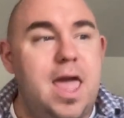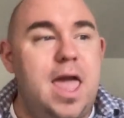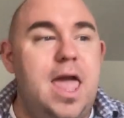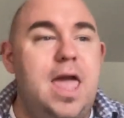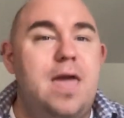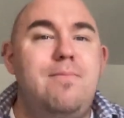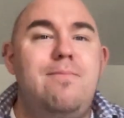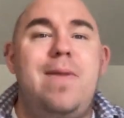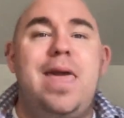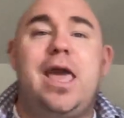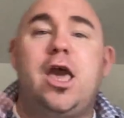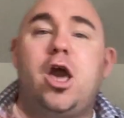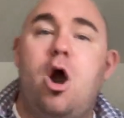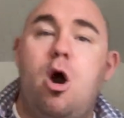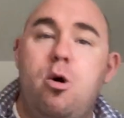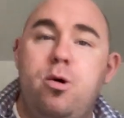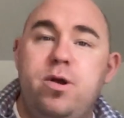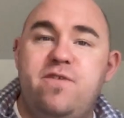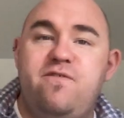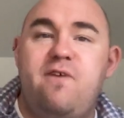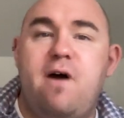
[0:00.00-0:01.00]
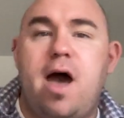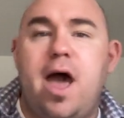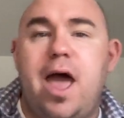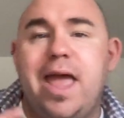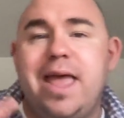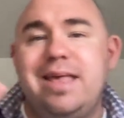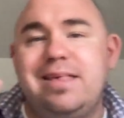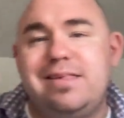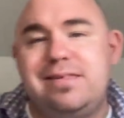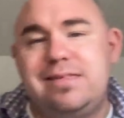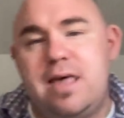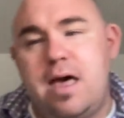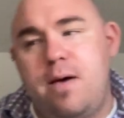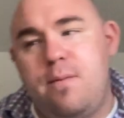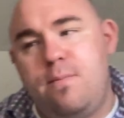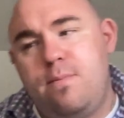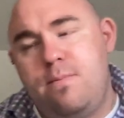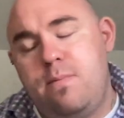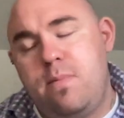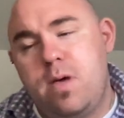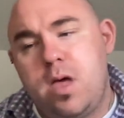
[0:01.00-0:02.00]
It may codify
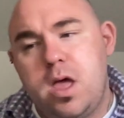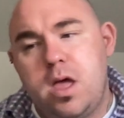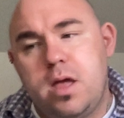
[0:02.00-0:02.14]
some